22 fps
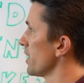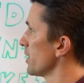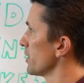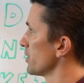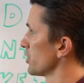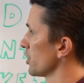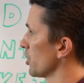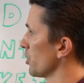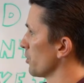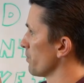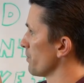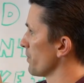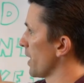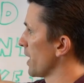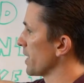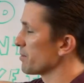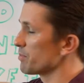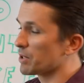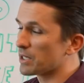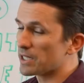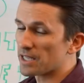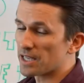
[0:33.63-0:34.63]
So
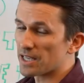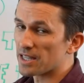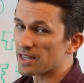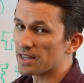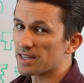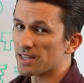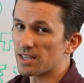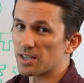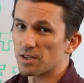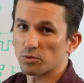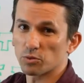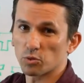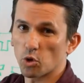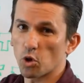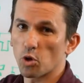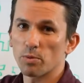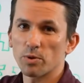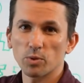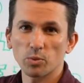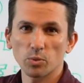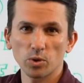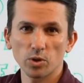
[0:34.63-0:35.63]
anybody in the enrollment